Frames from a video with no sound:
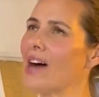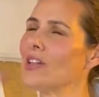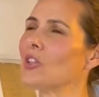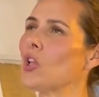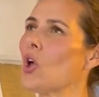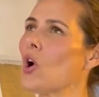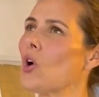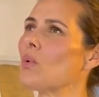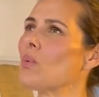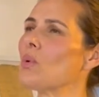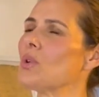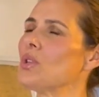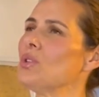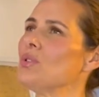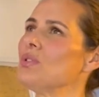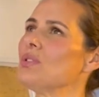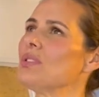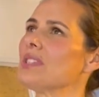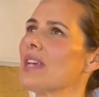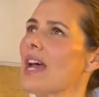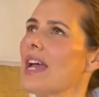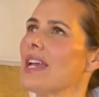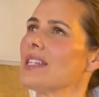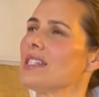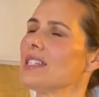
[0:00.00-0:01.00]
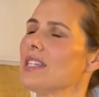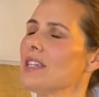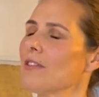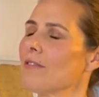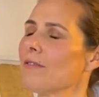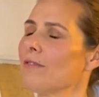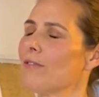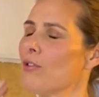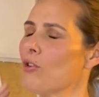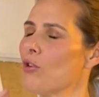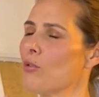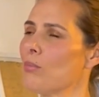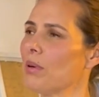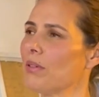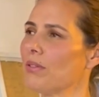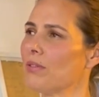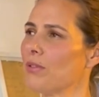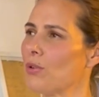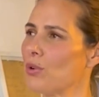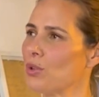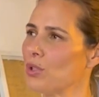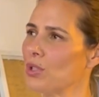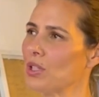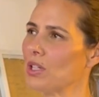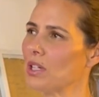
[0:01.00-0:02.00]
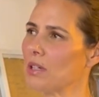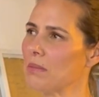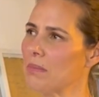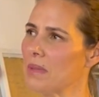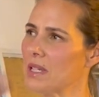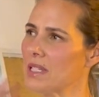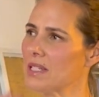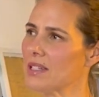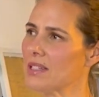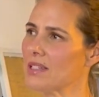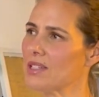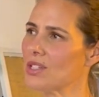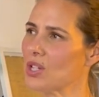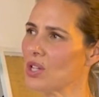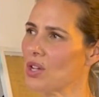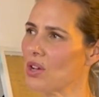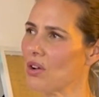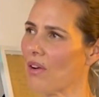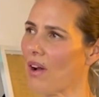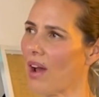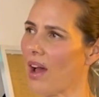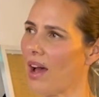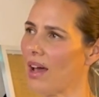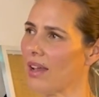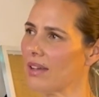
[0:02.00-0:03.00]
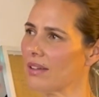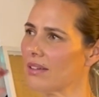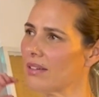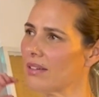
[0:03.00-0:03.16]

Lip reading: long were you dating for before you committed to your art?